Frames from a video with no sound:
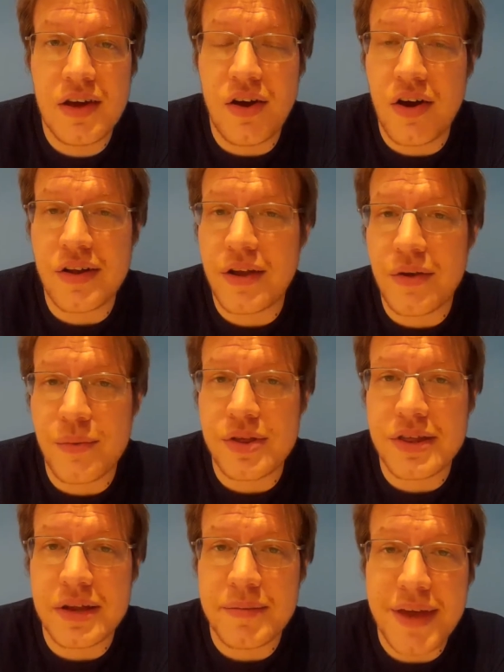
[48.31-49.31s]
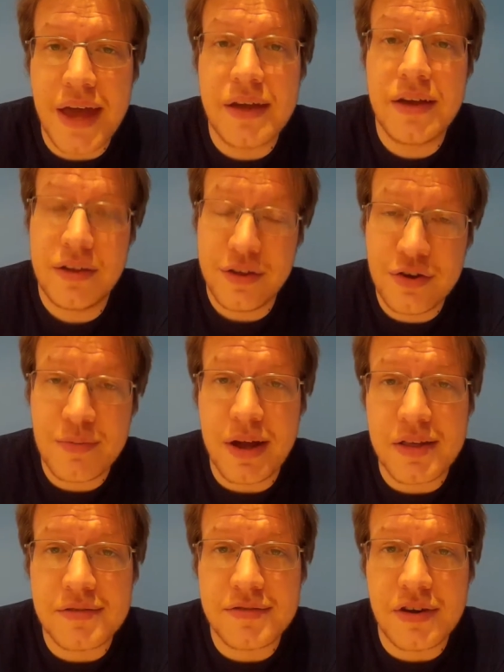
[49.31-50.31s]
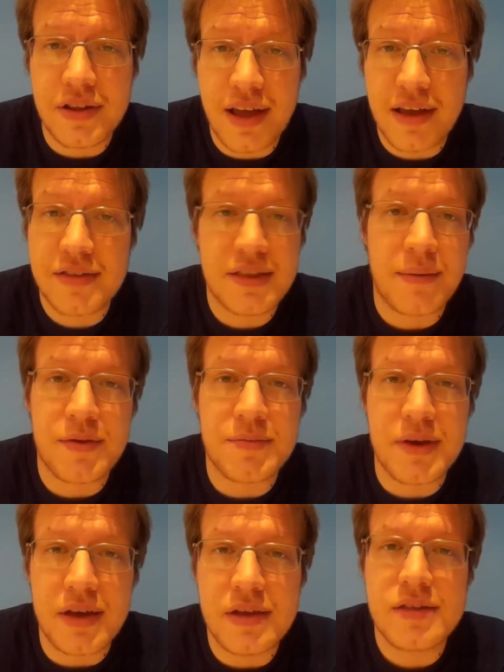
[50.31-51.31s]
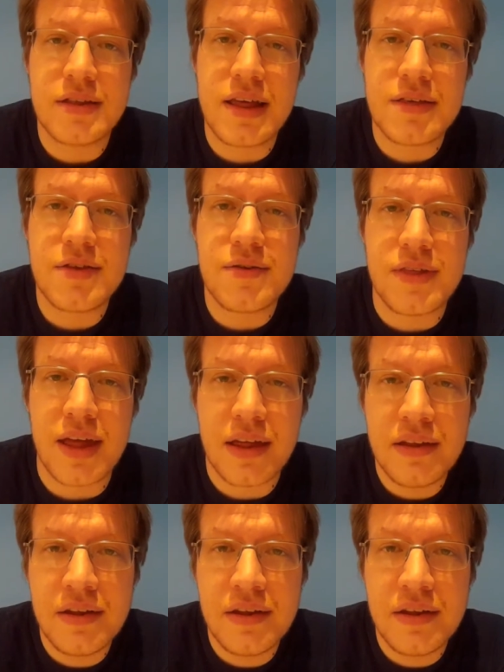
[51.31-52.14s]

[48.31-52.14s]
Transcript: I don't know what's in them yet. You're about to find out, same as me. So let's do that.